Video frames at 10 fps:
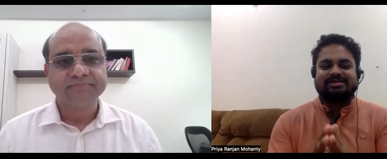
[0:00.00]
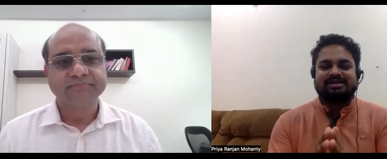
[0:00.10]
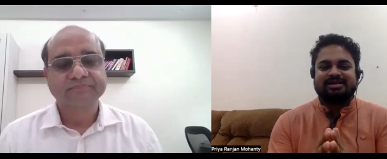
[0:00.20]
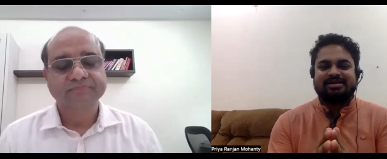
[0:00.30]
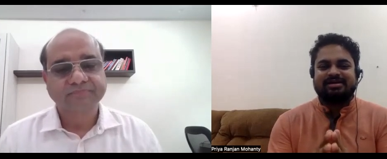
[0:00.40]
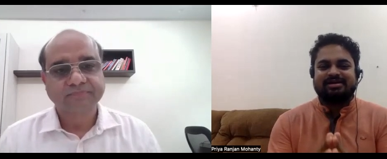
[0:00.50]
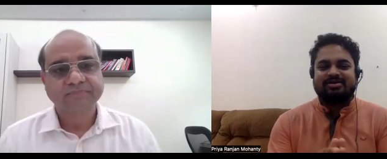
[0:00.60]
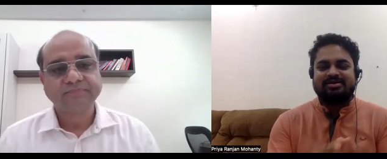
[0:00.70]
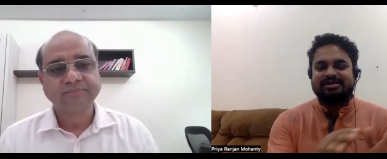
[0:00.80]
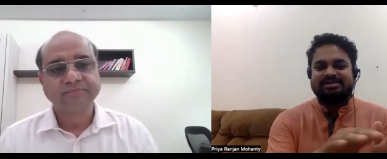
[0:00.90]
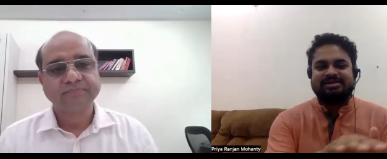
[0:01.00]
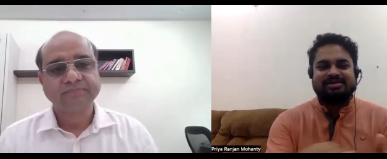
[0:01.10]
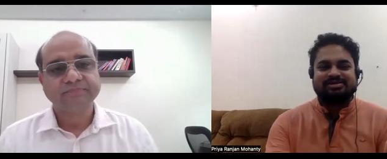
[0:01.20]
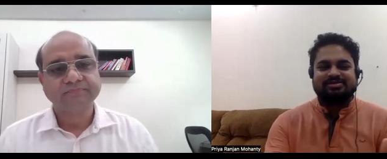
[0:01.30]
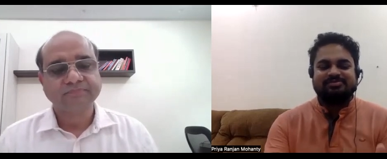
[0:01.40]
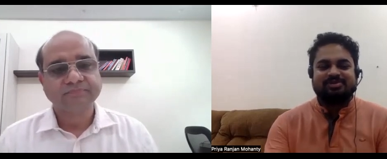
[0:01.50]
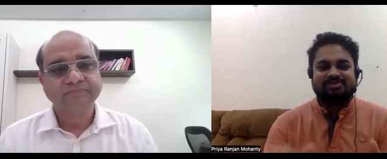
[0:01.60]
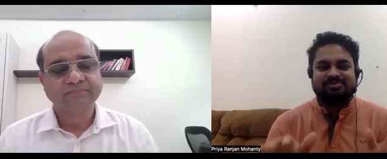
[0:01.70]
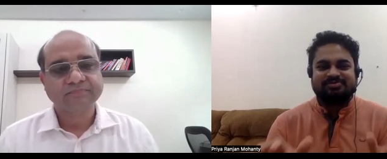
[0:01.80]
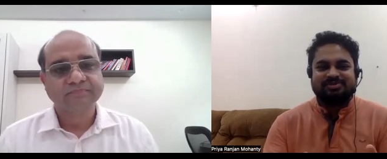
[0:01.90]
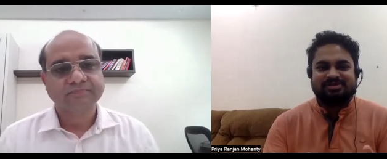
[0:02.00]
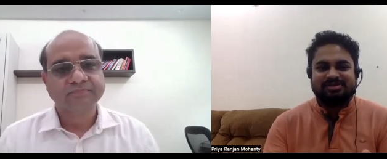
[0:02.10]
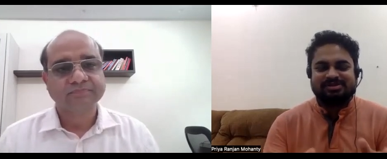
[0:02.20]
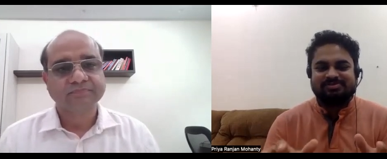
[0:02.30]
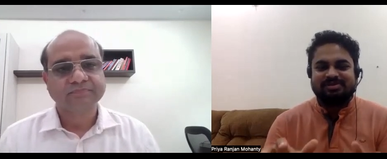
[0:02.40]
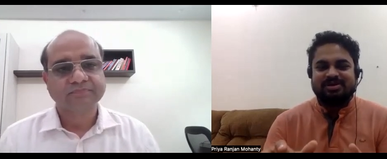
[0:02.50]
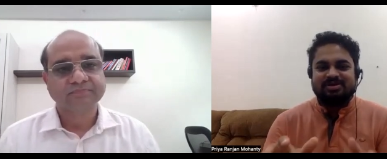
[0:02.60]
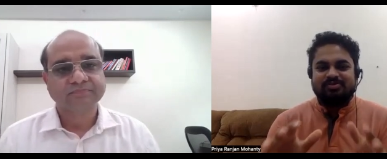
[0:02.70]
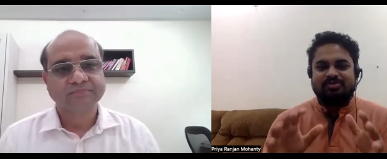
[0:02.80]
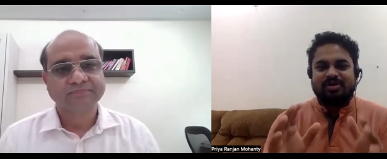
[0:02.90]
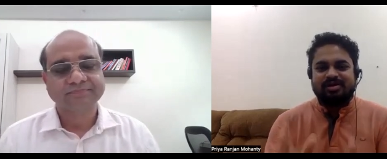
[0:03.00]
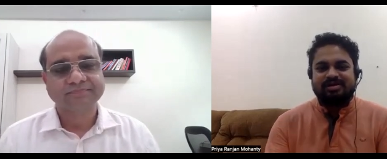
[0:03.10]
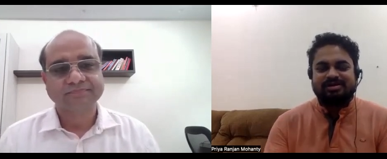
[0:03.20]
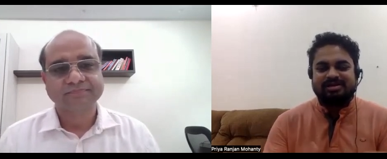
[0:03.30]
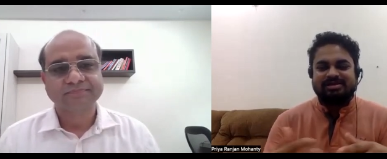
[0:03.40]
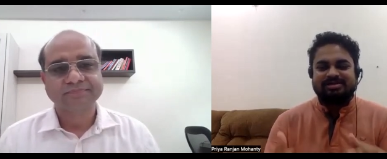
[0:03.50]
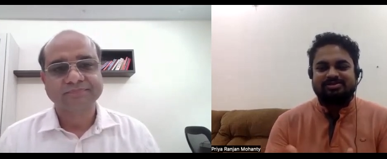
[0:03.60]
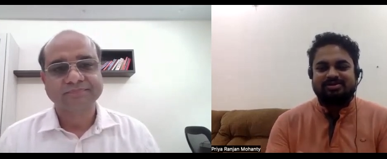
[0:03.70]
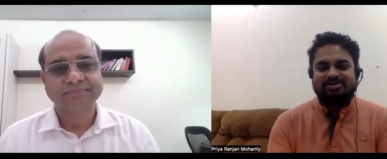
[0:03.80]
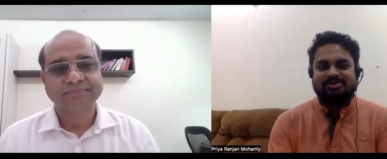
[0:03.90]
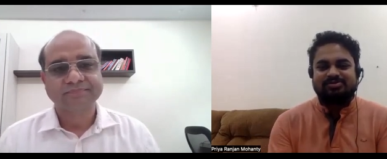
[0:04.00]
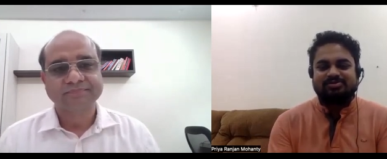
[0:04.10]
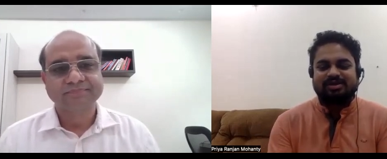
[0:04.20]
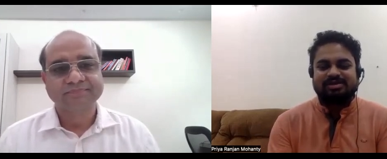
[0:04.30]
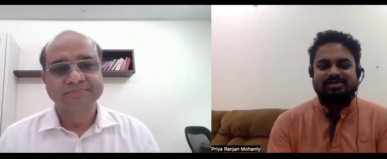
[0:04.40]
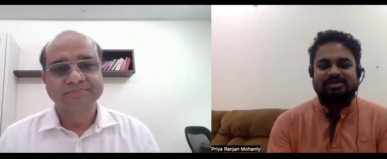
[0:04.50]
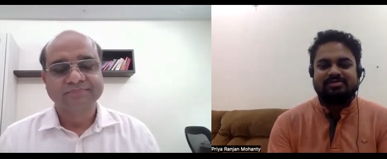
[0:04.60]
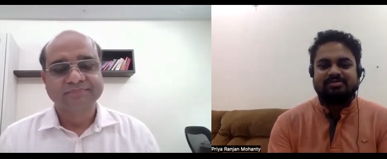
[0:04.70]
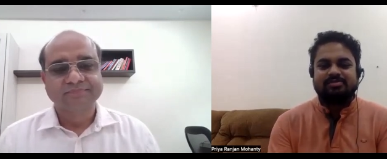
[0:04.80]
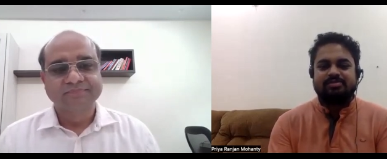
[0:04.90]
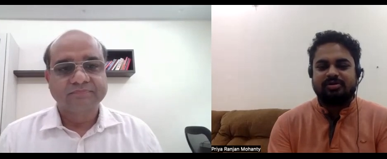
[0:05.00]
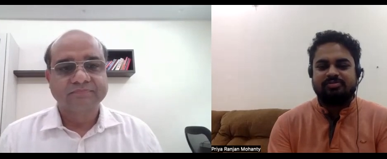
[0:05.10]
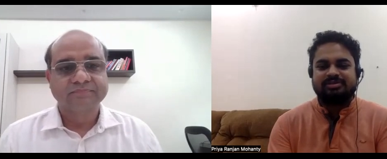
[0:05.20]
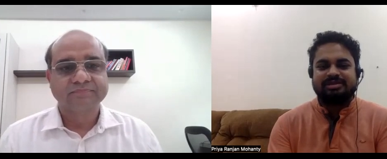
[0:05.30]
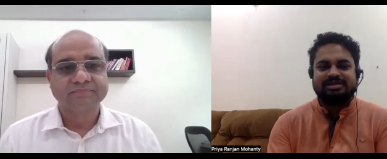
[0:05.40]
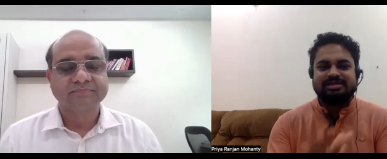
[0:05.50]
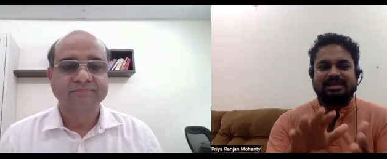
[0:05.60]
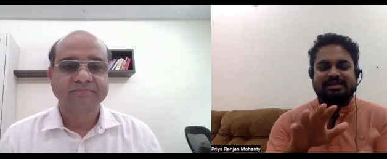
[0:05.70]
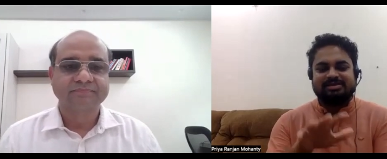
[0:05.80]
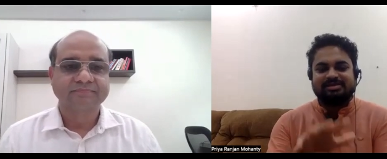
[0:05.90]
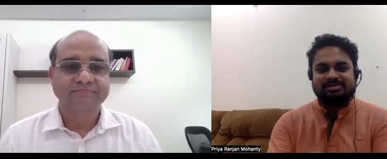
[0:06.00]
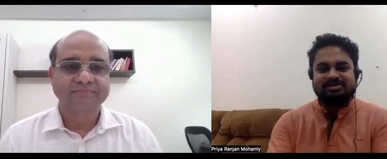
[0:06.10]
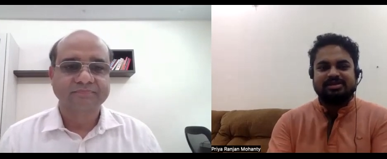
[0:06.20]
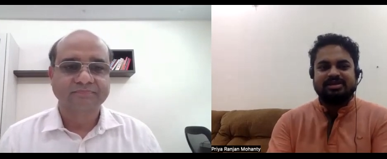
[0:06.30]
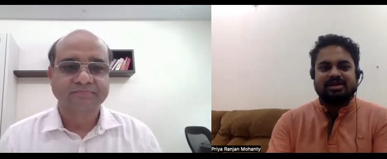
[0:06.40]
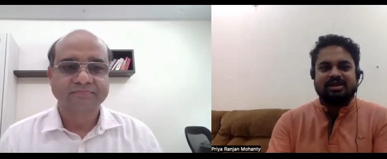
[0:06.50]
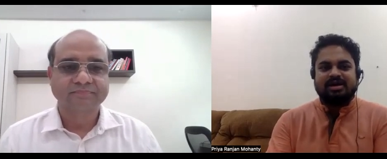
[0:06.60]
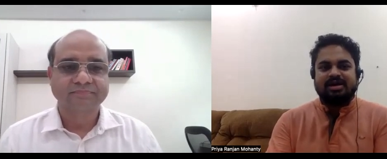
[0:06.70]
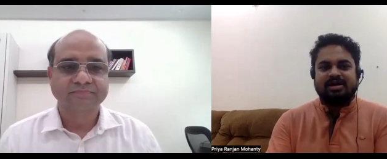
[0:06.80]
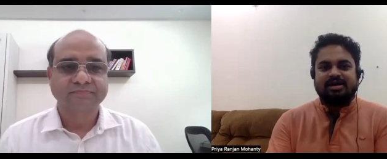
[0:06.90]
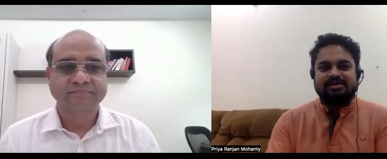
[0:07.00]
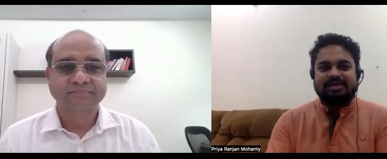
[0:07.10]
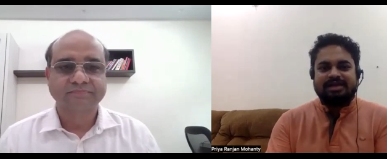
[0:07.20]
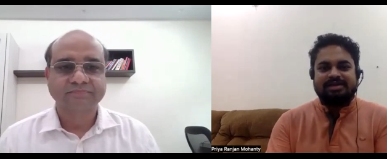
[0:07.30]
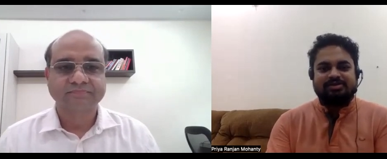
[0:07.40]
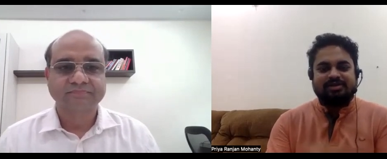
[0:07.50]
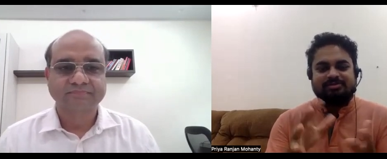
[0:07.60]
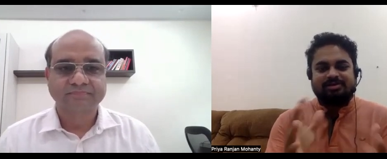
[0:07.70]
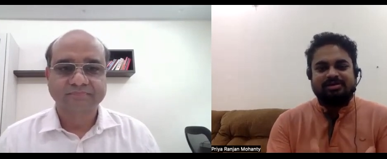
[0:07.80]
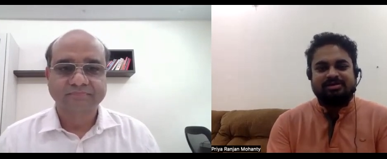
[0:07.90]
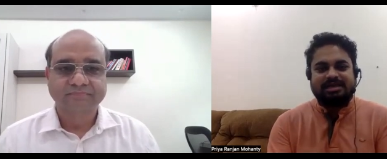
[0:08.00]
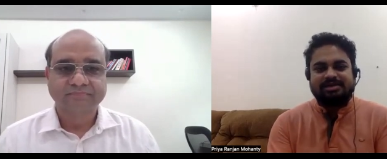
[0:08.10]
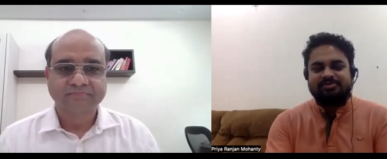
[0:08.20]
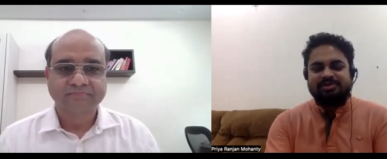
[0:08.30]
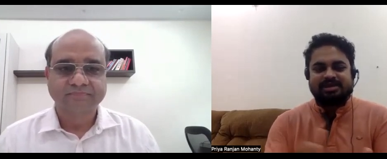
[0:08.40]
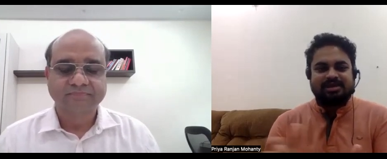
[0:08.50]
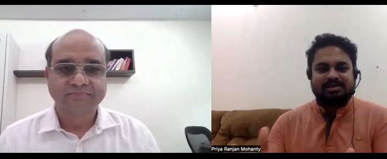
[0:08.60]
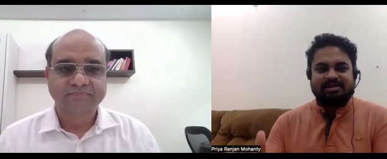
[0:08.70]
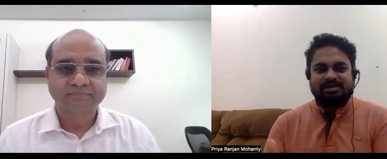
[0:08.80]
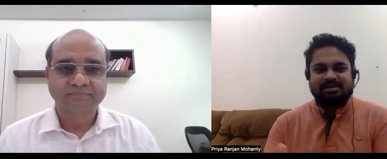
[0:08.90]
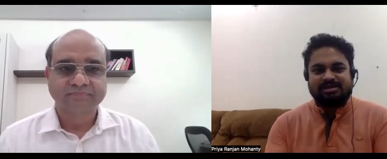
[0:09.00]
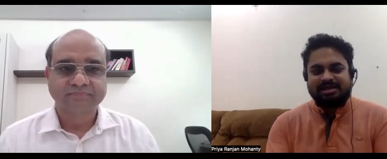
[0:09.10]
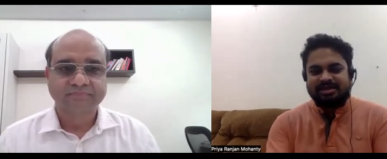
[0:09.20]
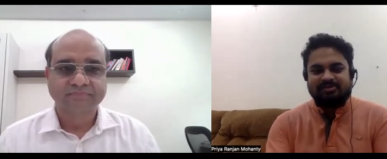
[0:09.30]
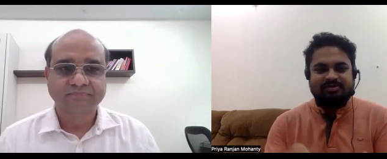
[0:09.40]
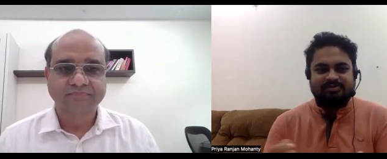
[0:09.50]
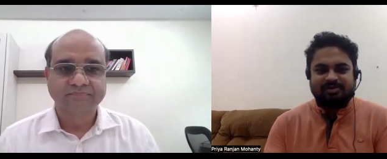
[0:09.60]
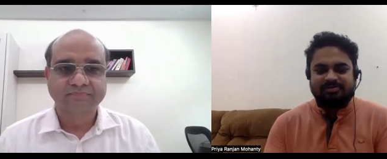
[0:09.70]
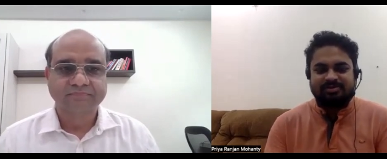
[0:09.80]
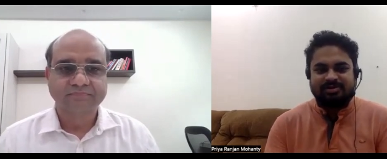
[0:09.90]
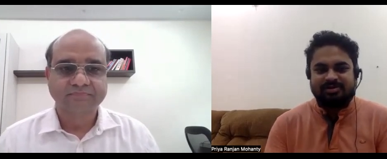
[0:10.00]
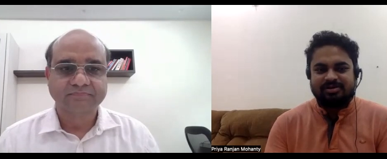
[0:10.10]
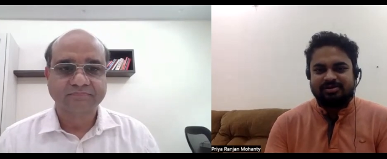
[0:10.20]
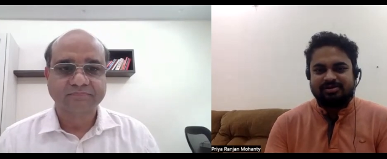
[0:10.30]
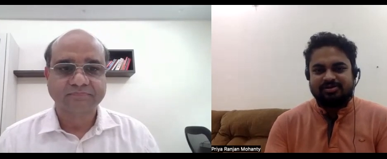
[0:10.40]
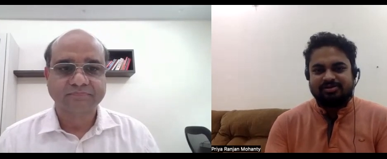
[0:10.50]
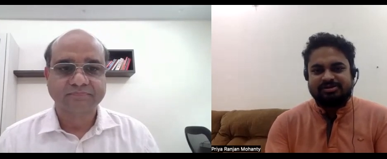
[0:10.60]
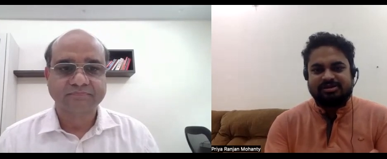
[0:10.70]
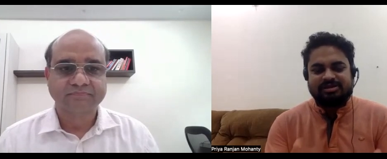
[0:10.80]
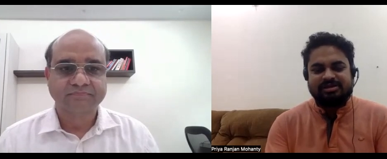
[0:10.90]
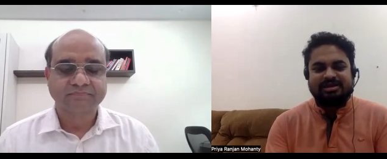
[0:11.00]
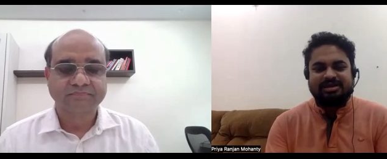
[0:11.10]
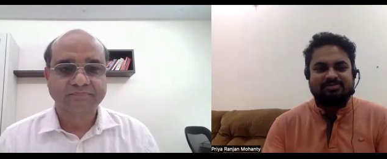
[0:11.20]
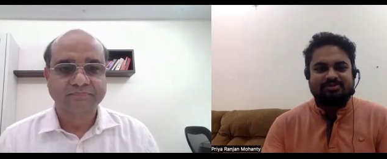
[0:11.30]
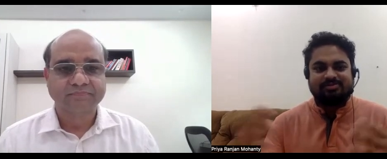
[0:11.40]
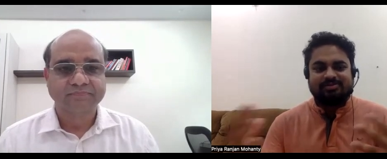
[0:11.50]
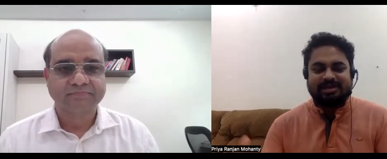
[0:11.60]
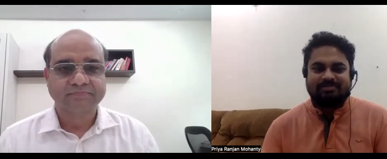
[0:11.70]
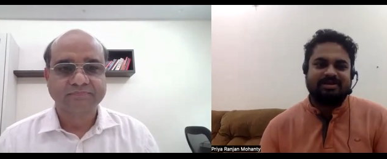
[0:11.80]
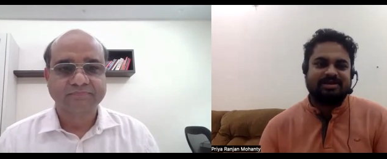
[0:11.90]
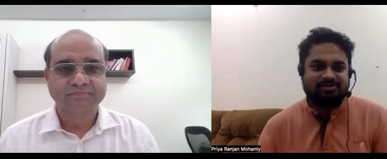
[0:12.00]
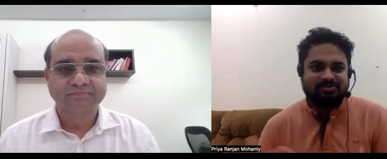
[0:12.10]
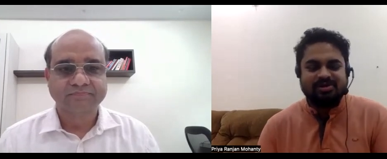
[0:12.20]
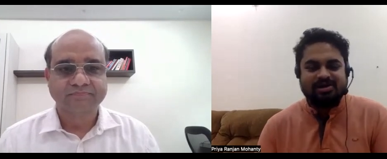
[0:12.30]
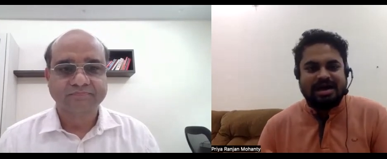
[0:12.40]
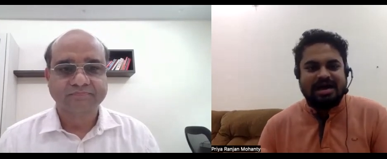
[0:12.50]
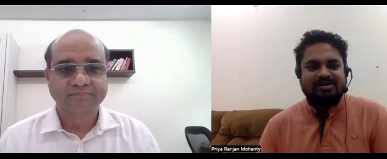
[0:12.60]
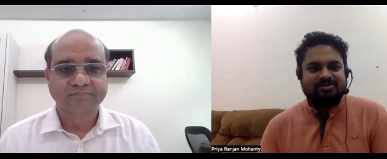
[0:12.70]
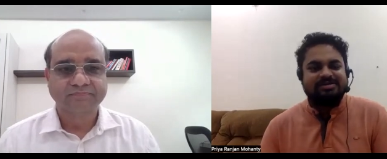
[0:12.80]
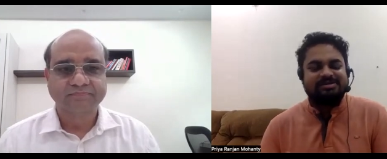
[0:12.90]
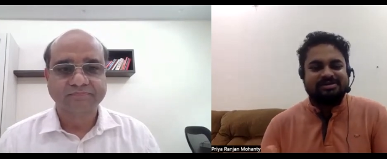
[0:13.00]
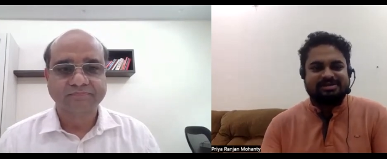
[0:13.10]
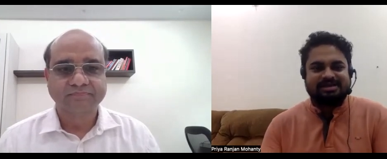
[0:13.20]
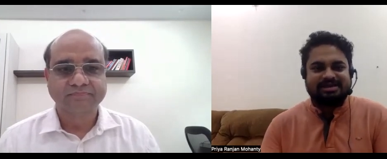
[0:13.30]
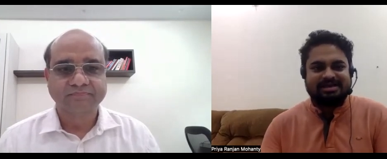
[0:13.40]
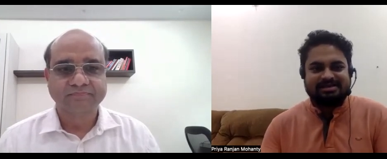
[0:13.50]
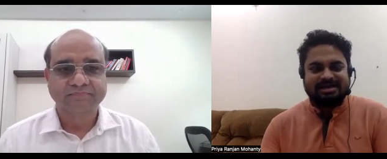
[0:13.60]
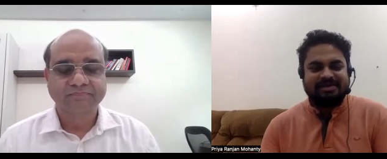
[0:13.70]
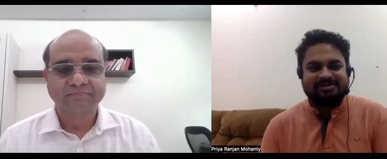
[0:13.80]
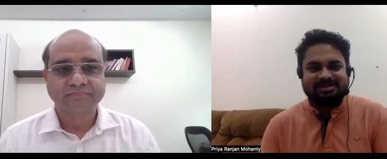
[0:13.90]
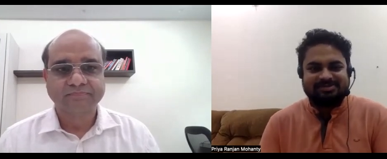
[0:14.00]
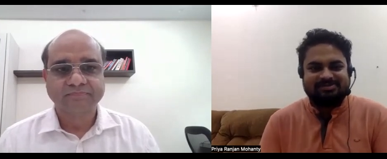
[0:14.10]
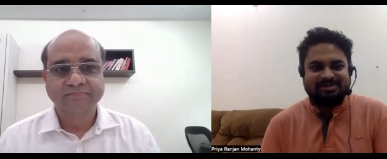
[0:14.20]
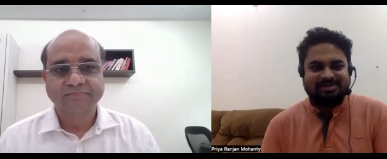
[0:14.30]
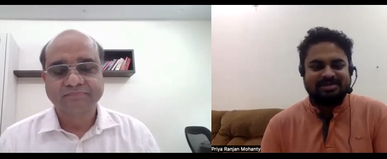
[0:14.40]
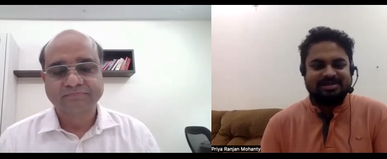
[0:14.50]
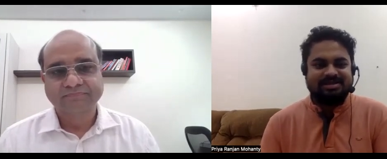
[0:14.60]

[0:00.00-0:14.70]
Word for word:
Speaker 1: us all these years of entrepreneurship what it has taught you what is the top 3 lessons uh, that you have learned that we can uh, take away from uh, your journey and probably apply to our ventures and our lives as well?